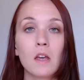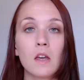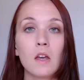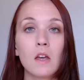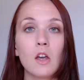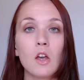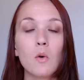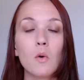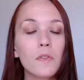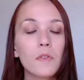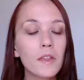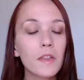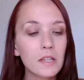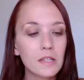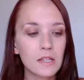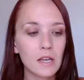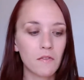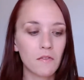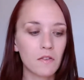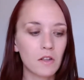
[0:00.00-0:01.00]
With this
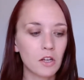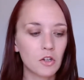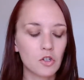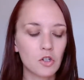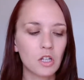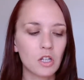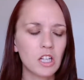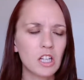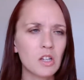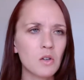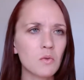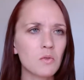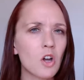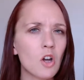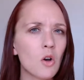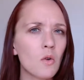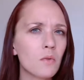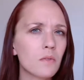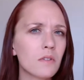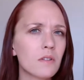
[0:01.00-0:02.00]
definition, you
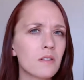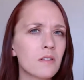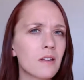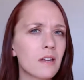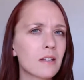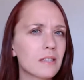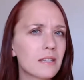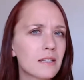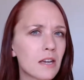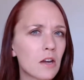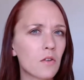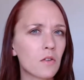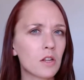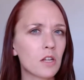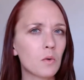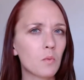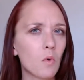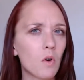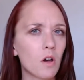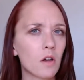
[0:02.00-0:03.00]
don't necessarily
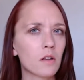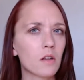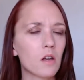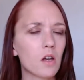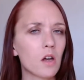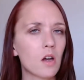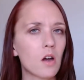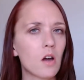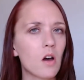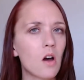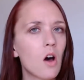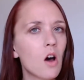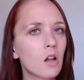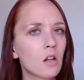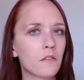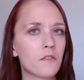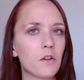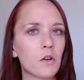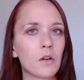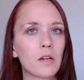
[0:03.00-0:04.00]
want all of
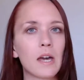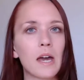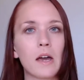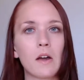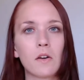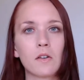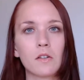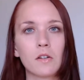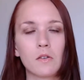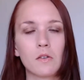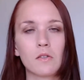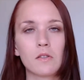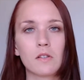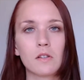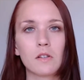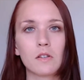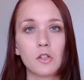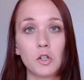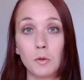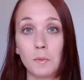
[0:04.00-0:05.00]
your characters
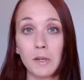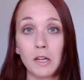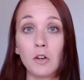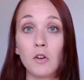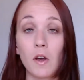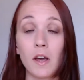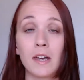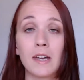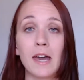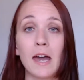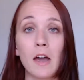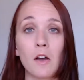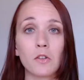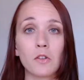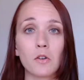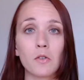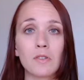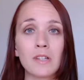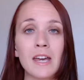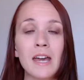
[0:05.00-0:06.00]
to be great
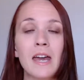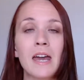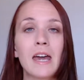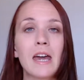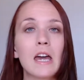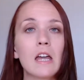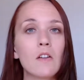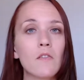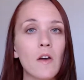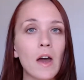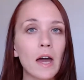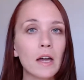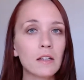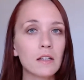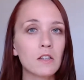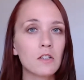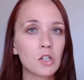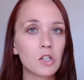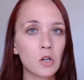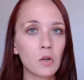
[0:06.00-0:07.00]
characters. In fact, in
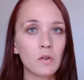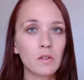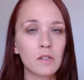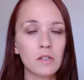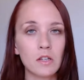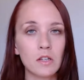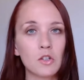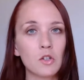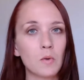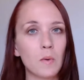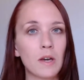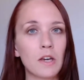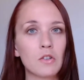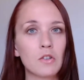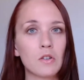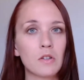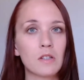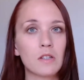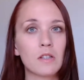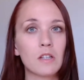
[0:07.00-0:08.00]
certain
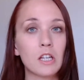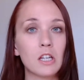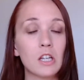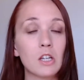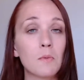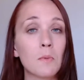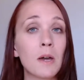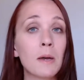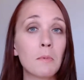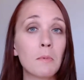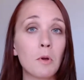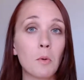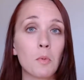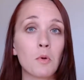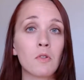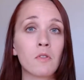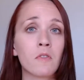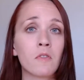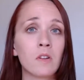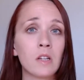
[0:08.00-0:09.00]
situations, you might
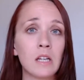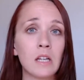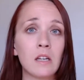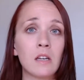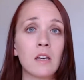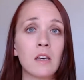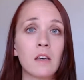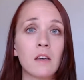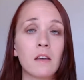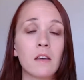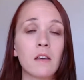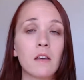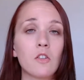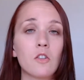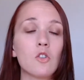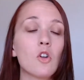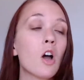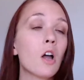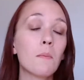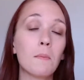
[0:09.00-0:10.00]
purposefully
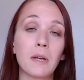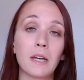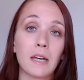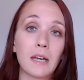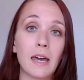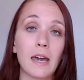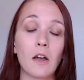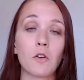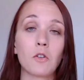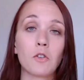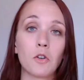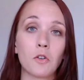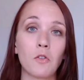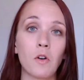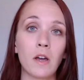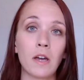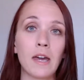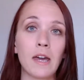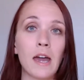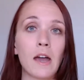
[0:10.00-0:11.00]
not make a character a
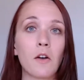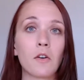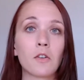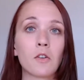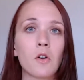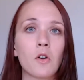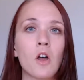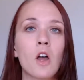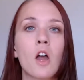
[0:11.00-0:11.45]
great character.